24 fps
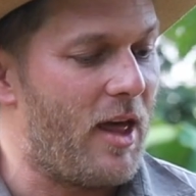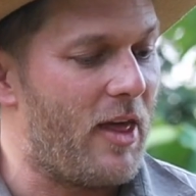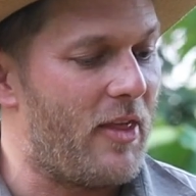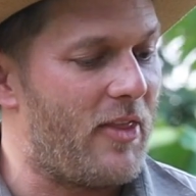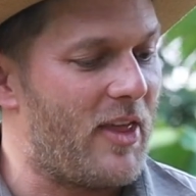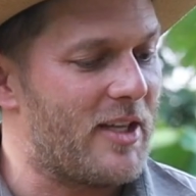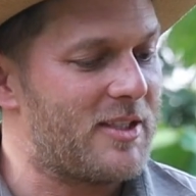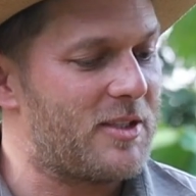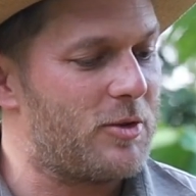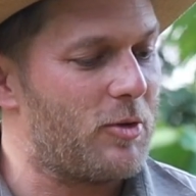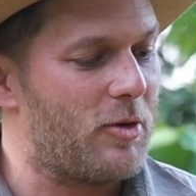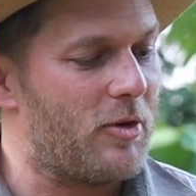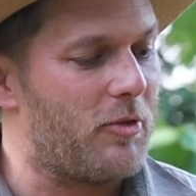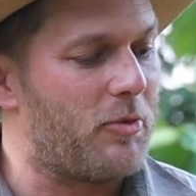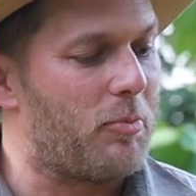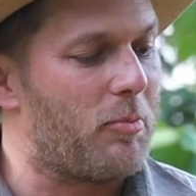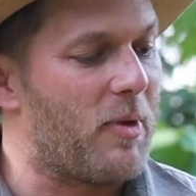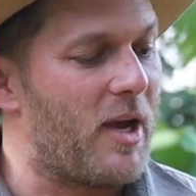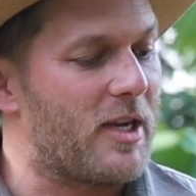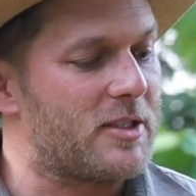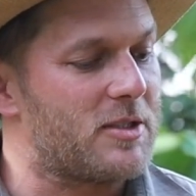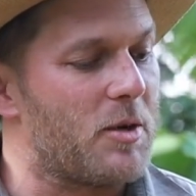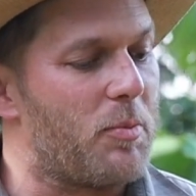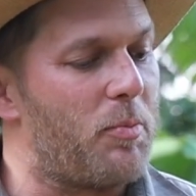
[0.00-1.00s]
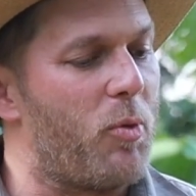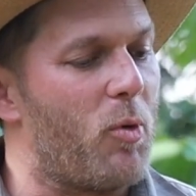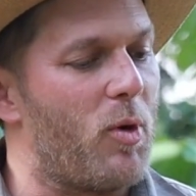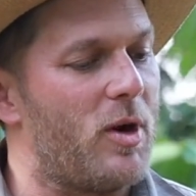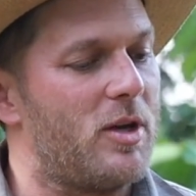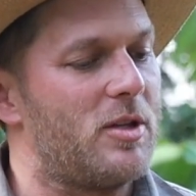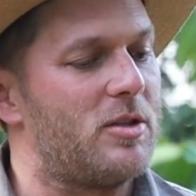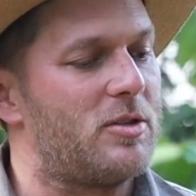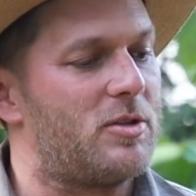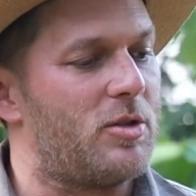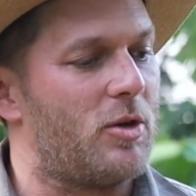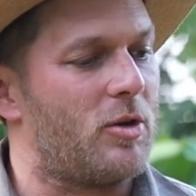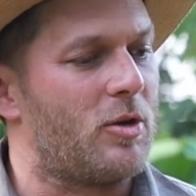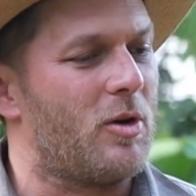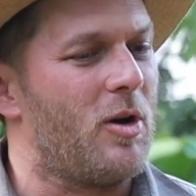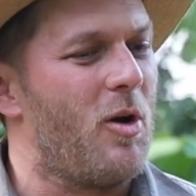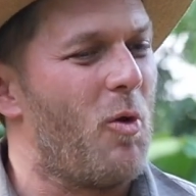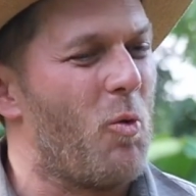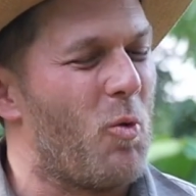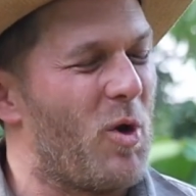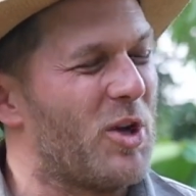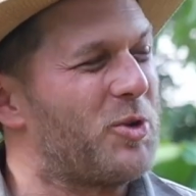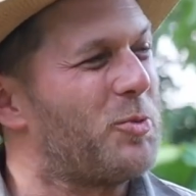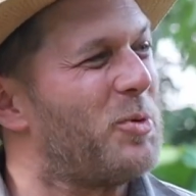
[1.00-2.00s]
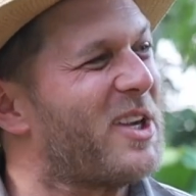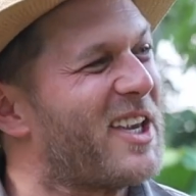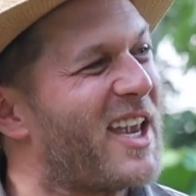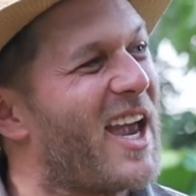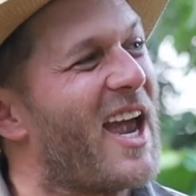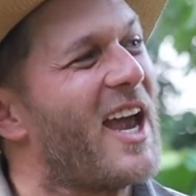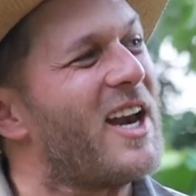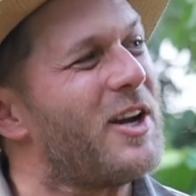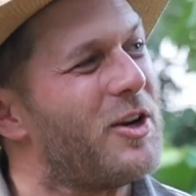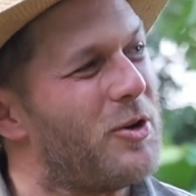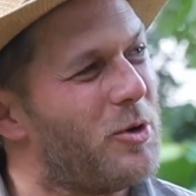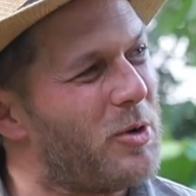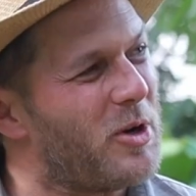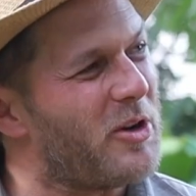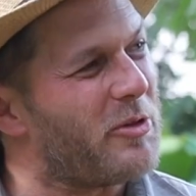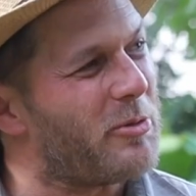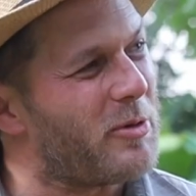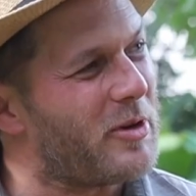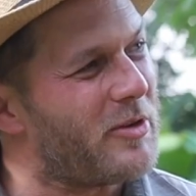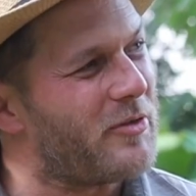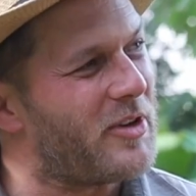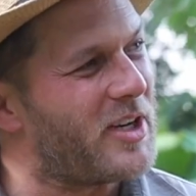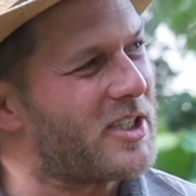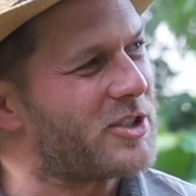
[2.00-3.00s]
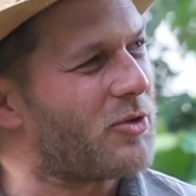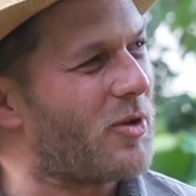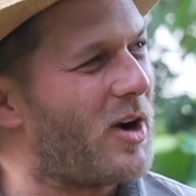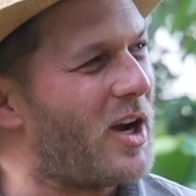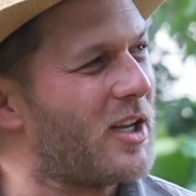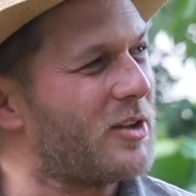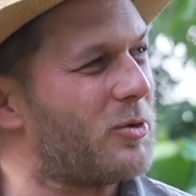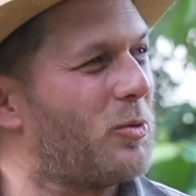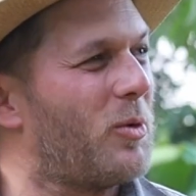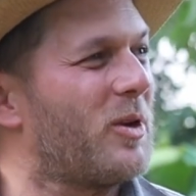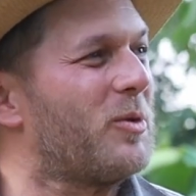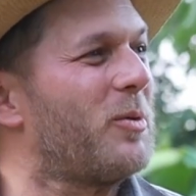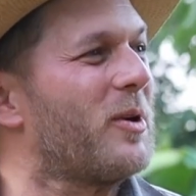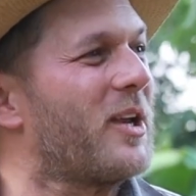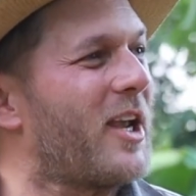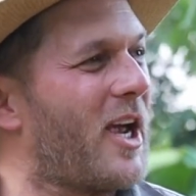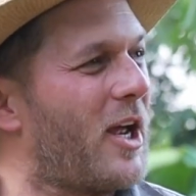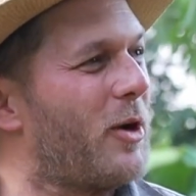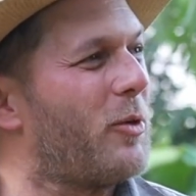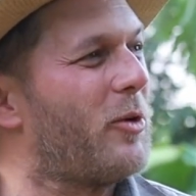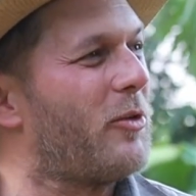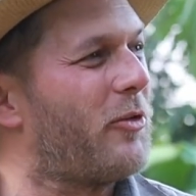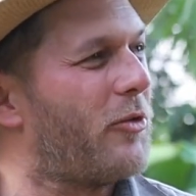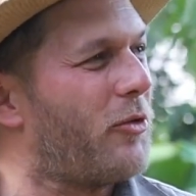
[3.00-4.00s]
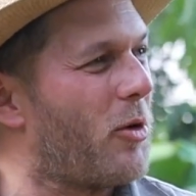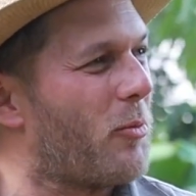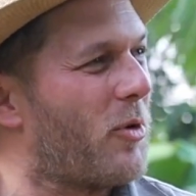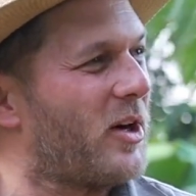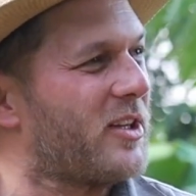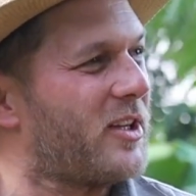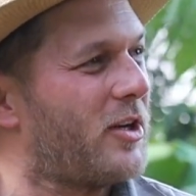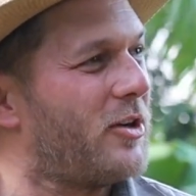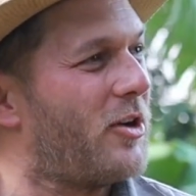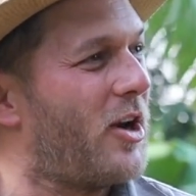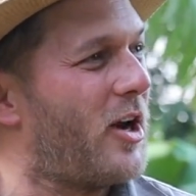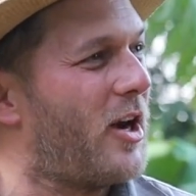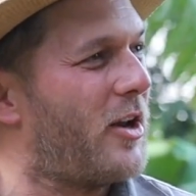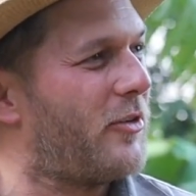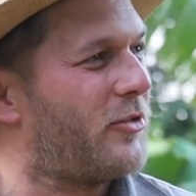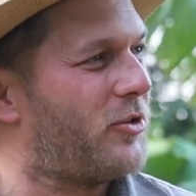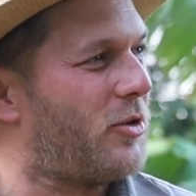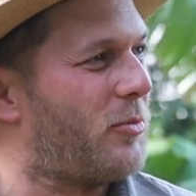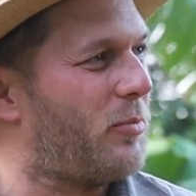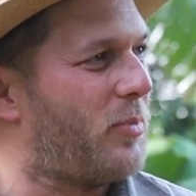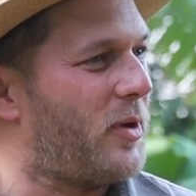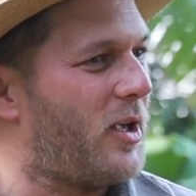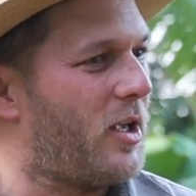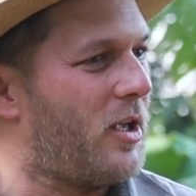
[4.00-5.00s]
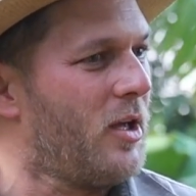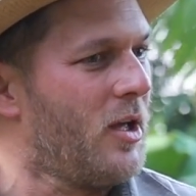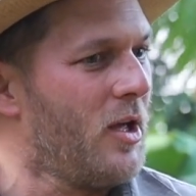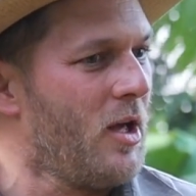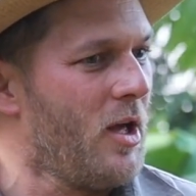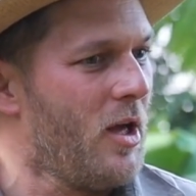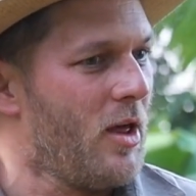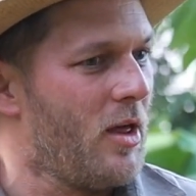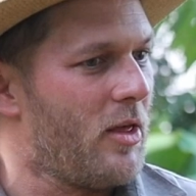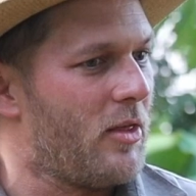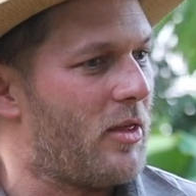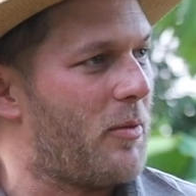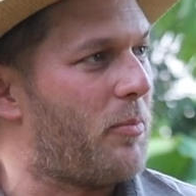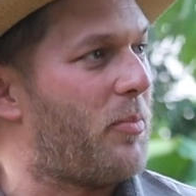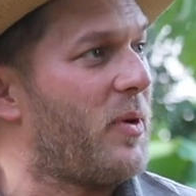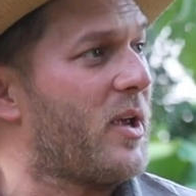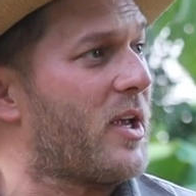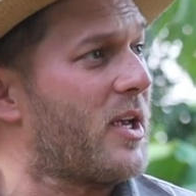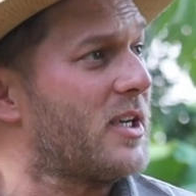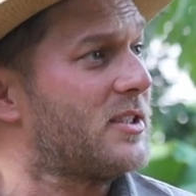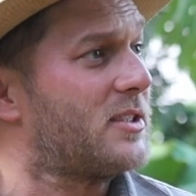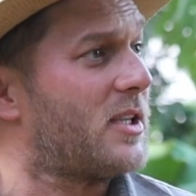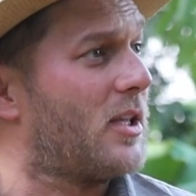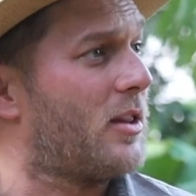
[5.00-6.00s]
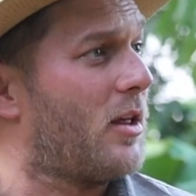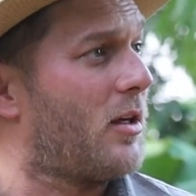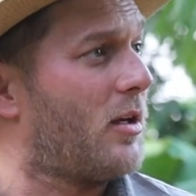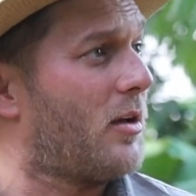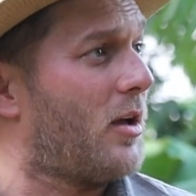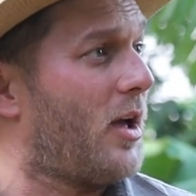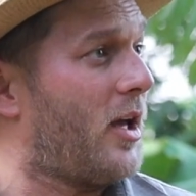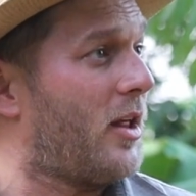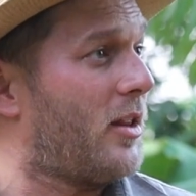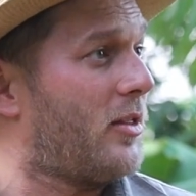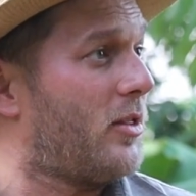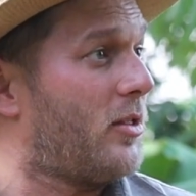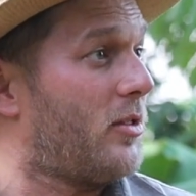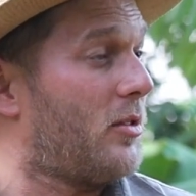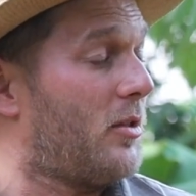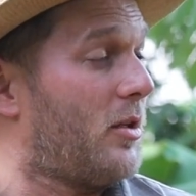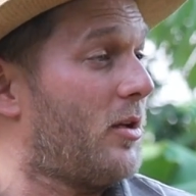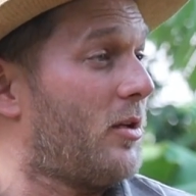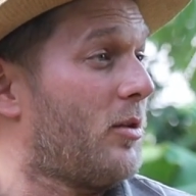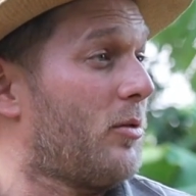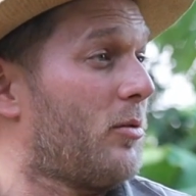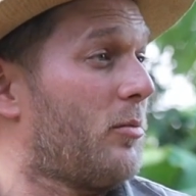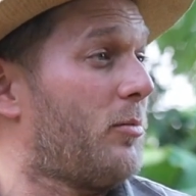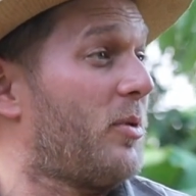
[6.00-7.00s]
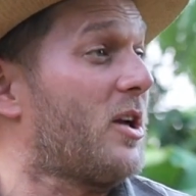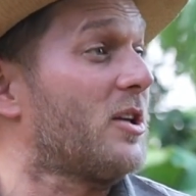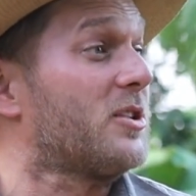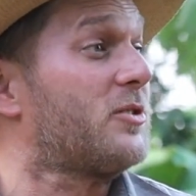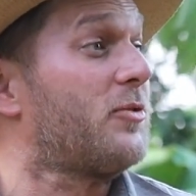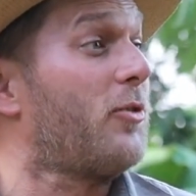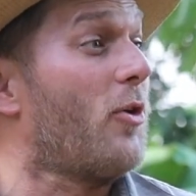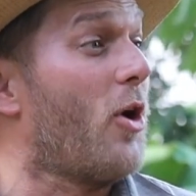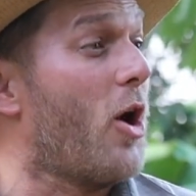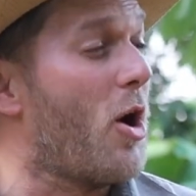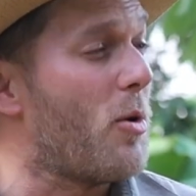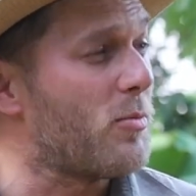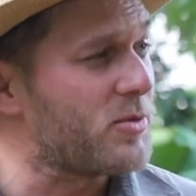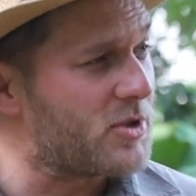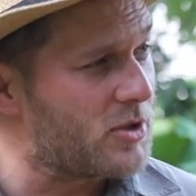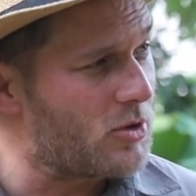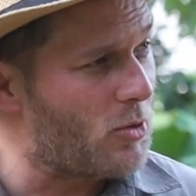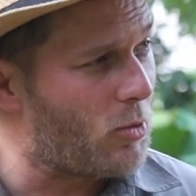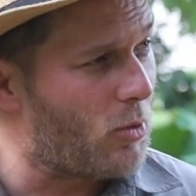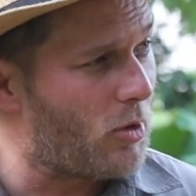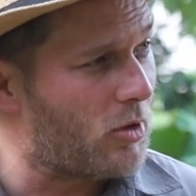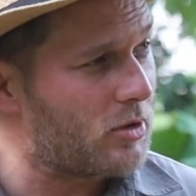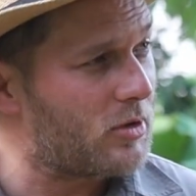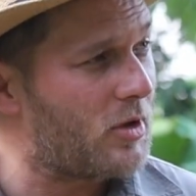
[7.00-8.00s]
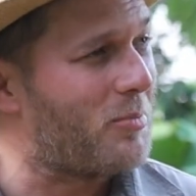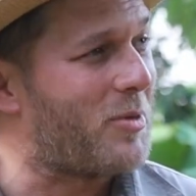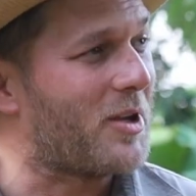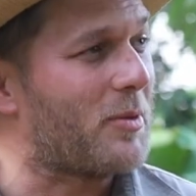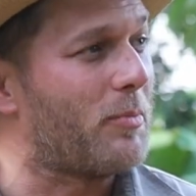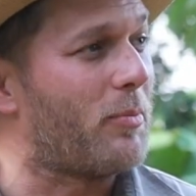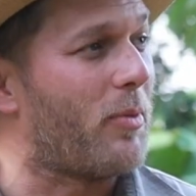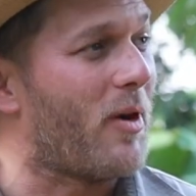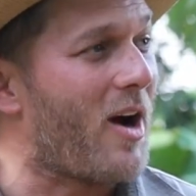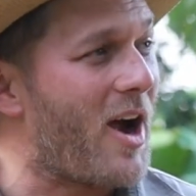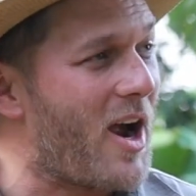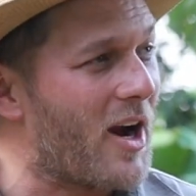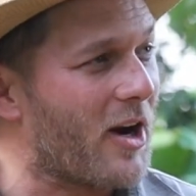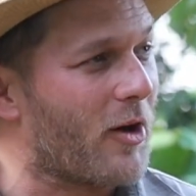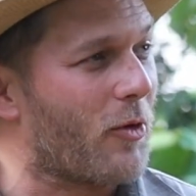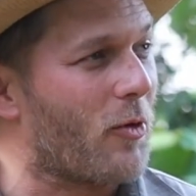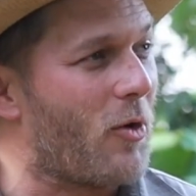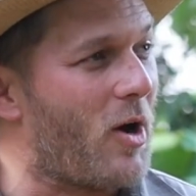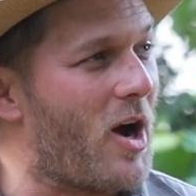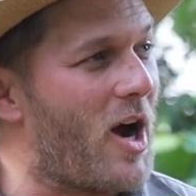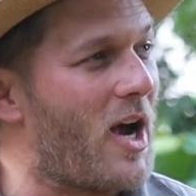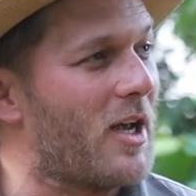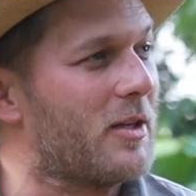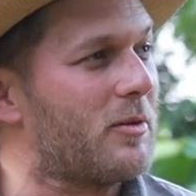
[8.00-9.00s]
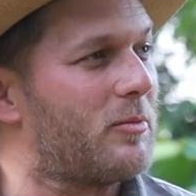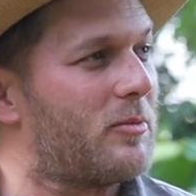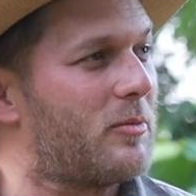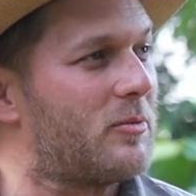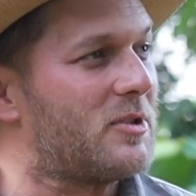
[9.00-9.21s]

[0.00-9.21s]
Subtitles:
That sort of makes a point on what we can do if we invest right, what we can do if we farm right, and you don't have to be the biggest and biggest farms in the world, but buying right,